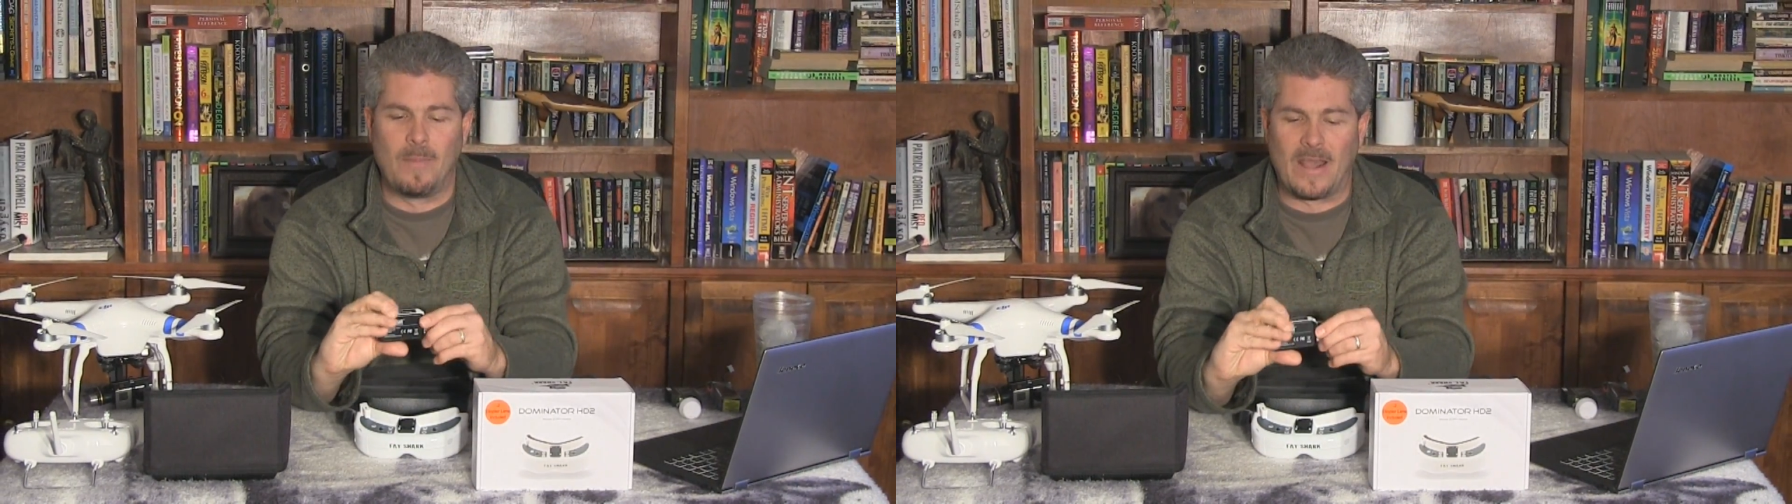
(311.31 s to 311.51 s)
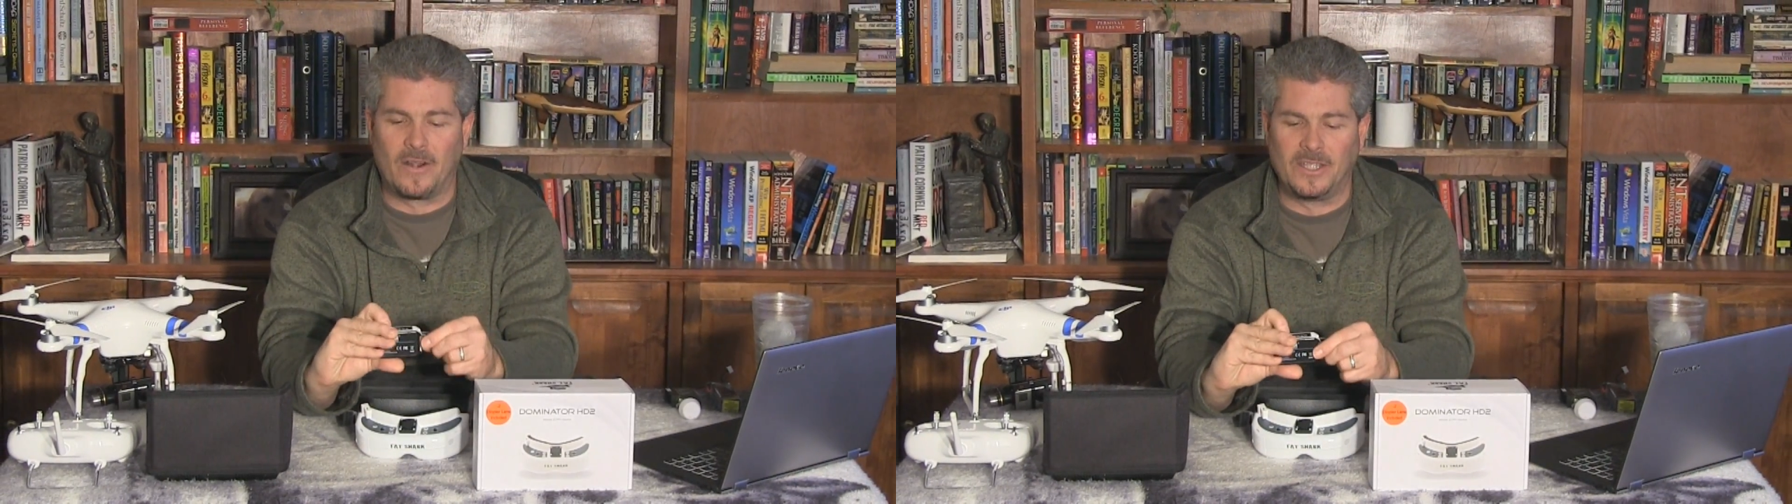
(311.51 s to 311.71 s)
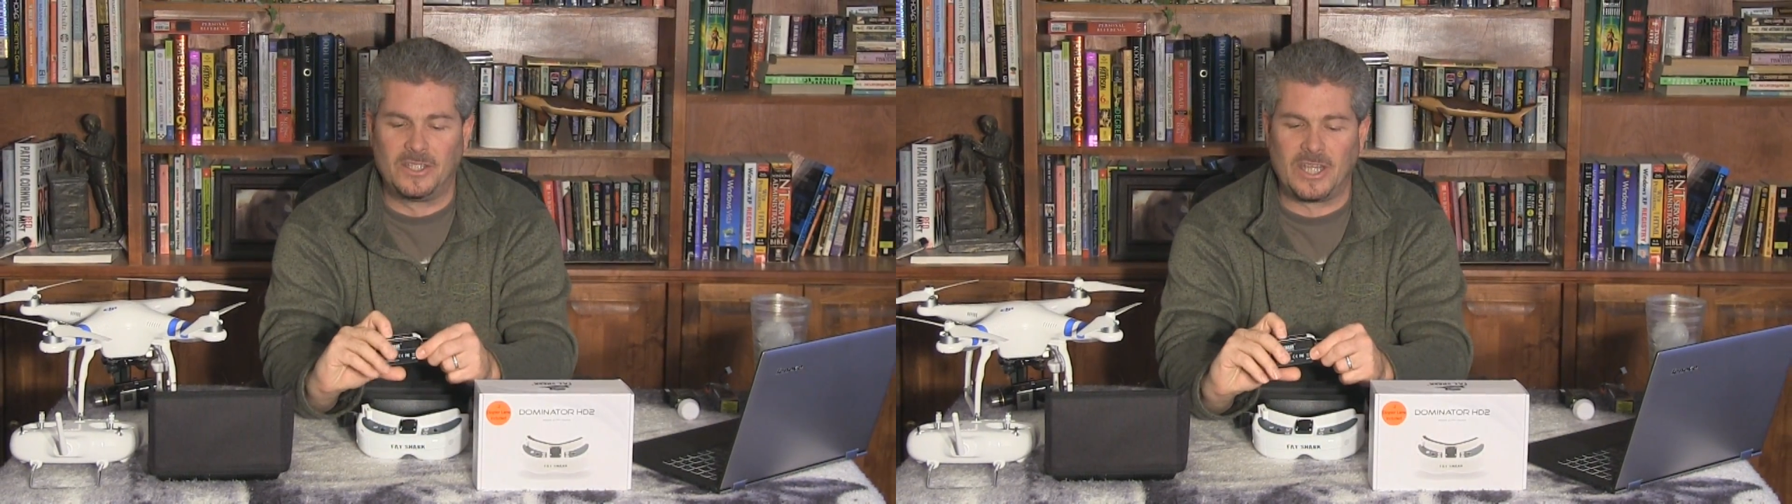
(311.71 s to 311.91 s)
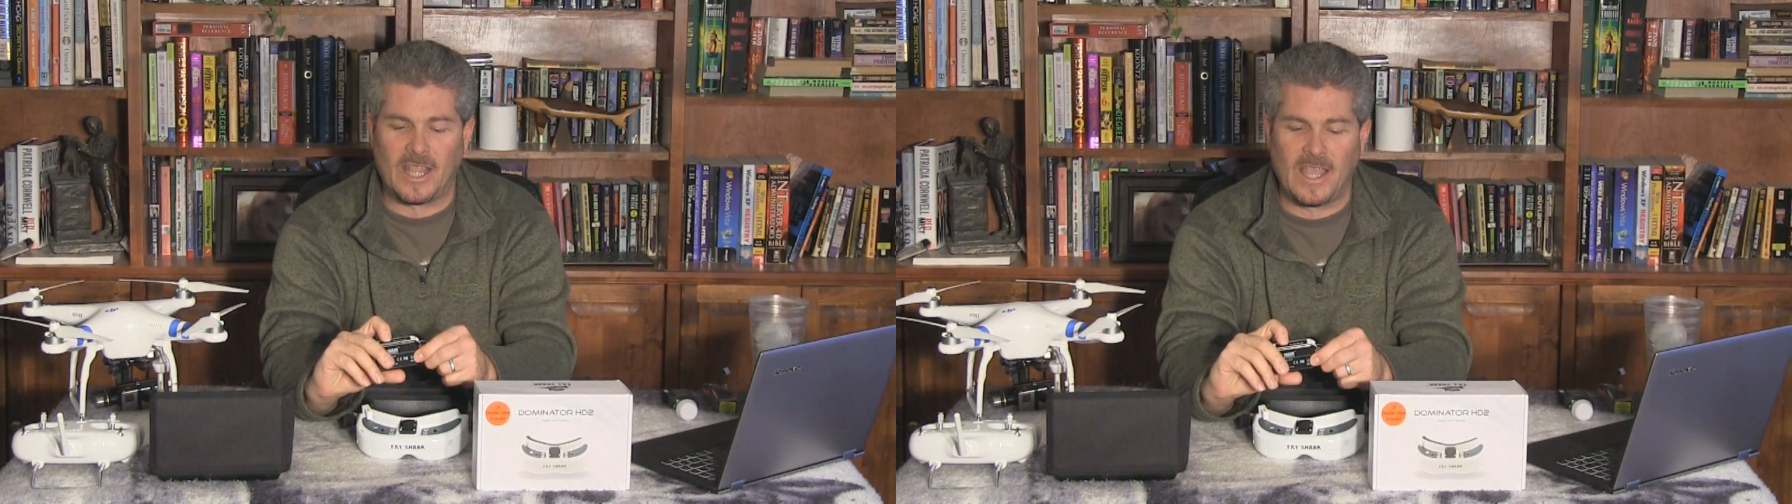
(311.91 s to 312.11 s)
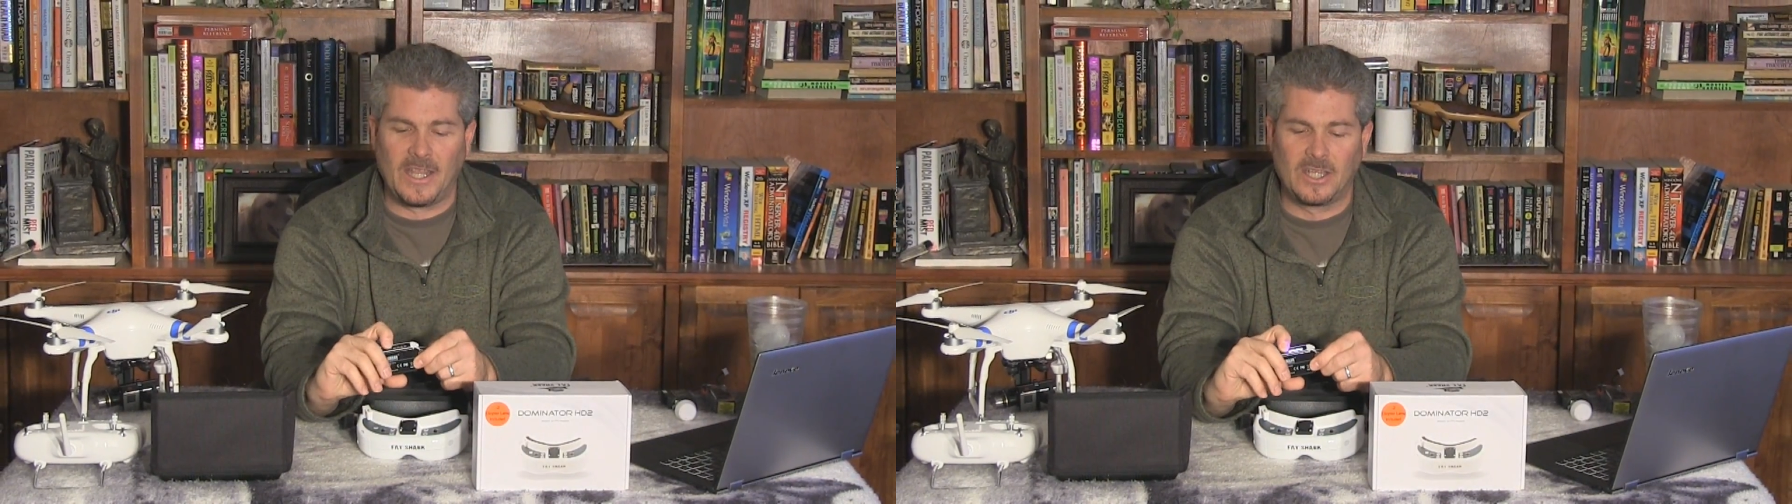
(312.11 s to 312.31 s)
battery
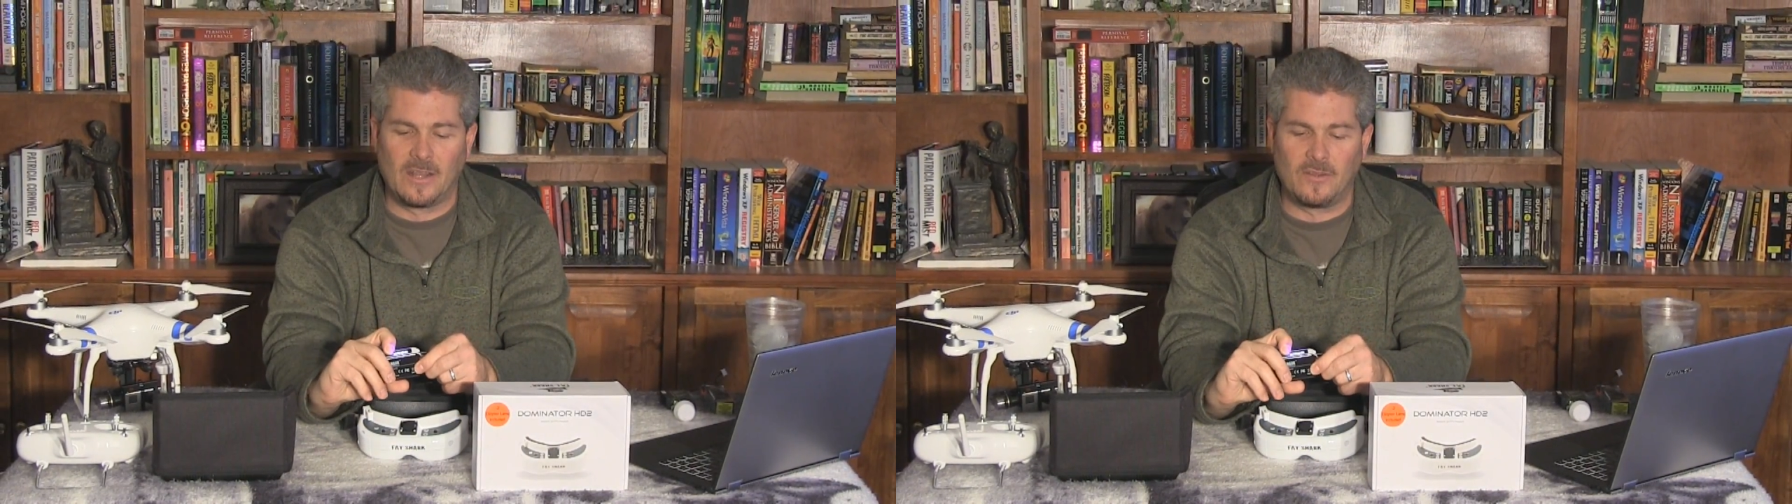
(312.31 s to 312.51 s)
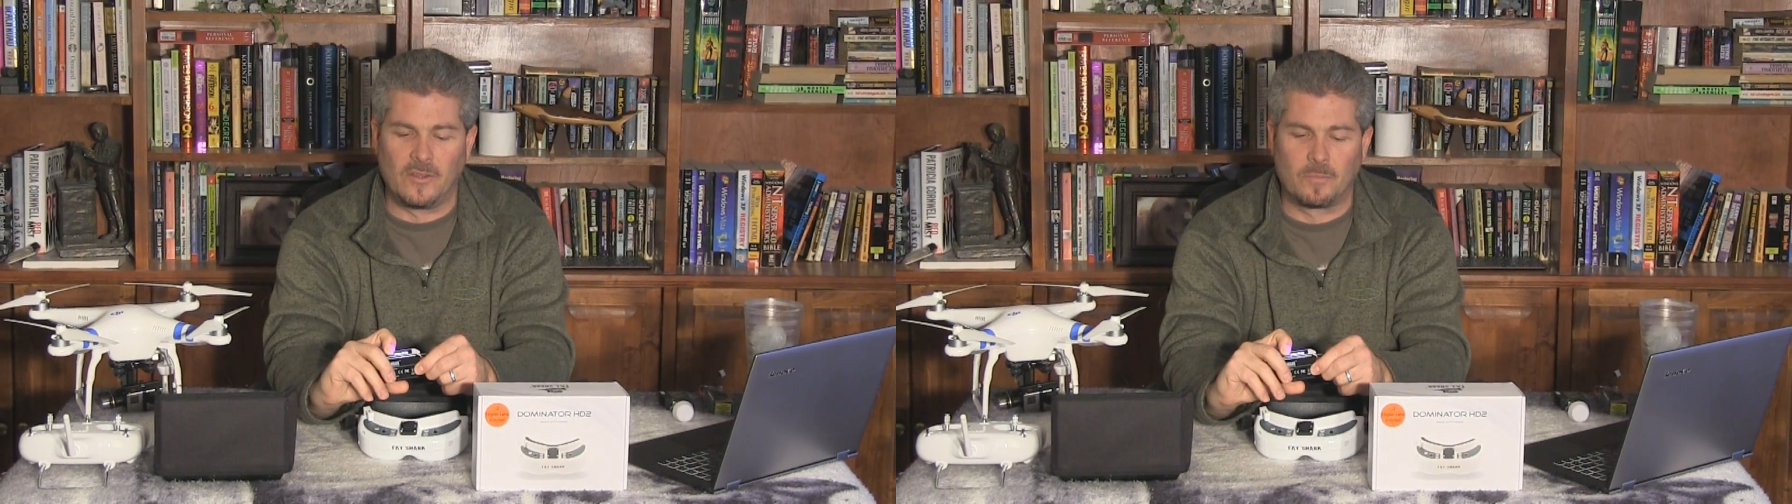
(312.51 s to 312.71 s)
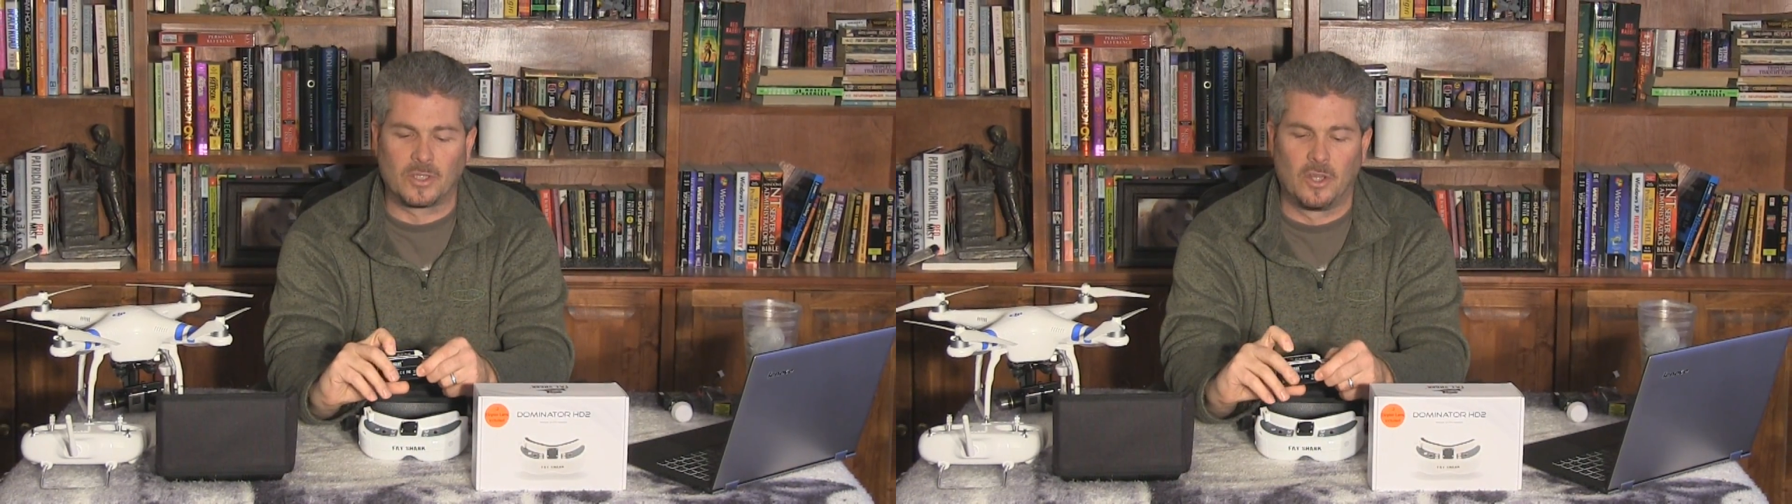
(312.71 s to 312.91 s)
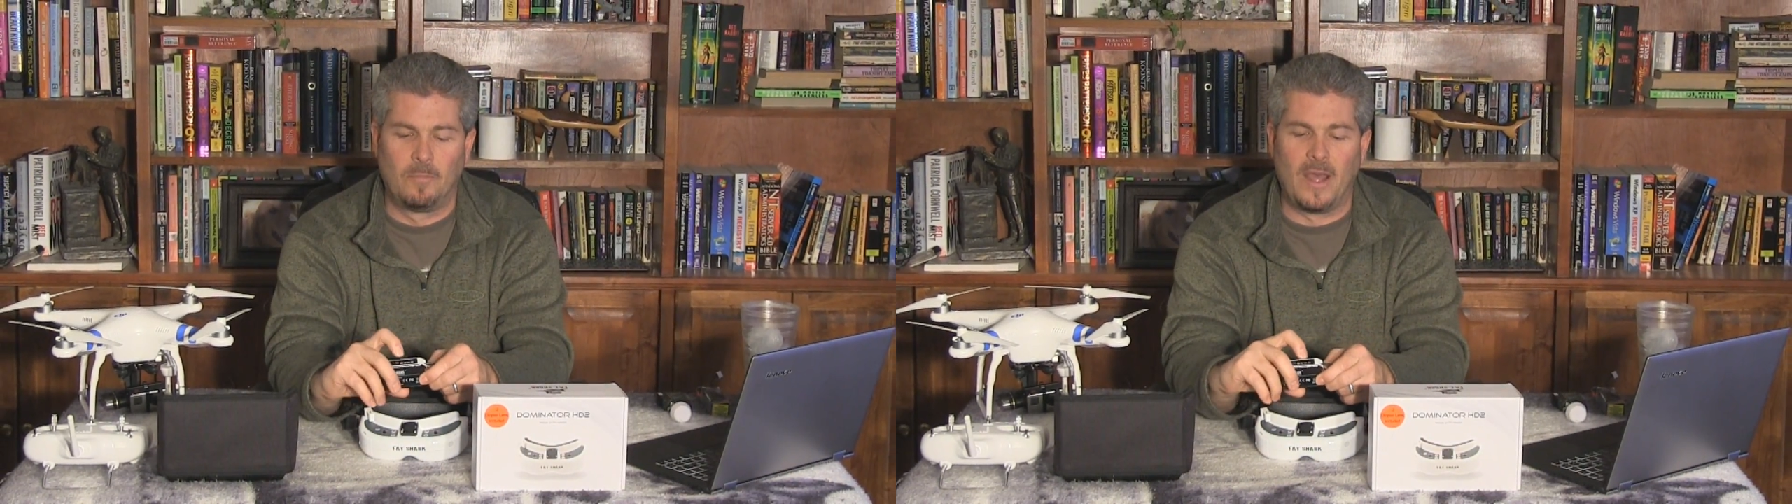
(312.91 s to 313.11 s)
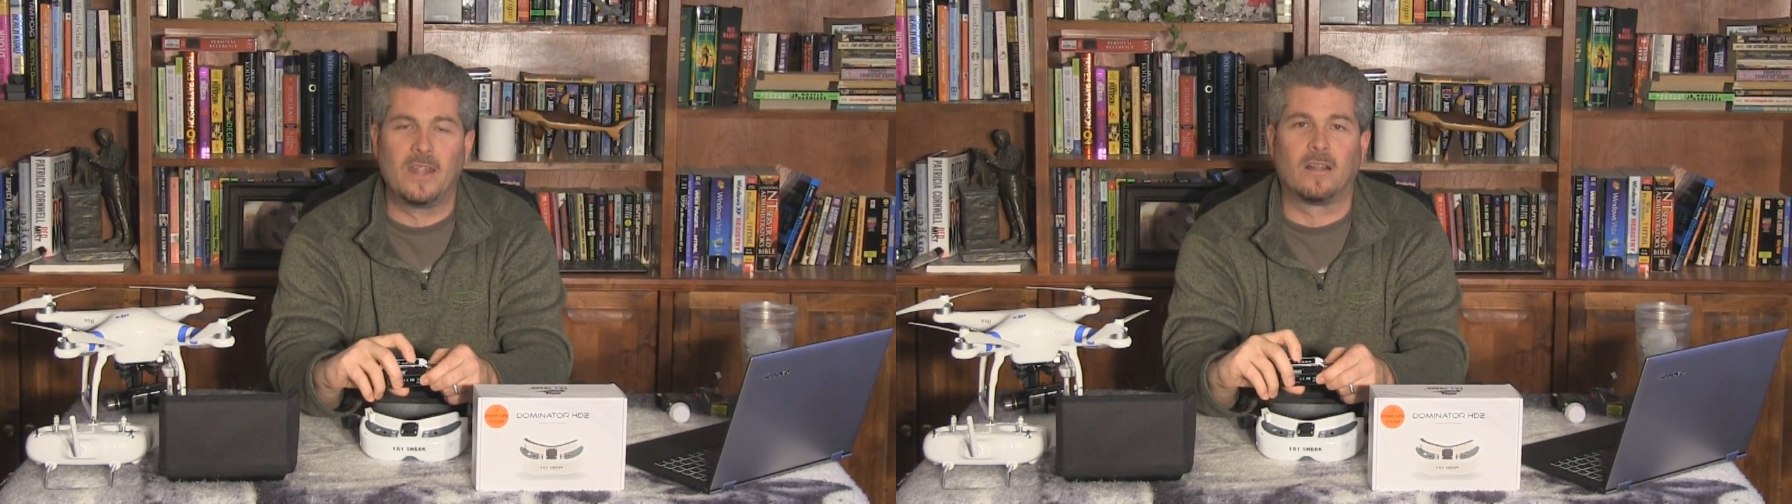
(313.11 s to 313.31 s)
check gauge on it, so you just push a little button,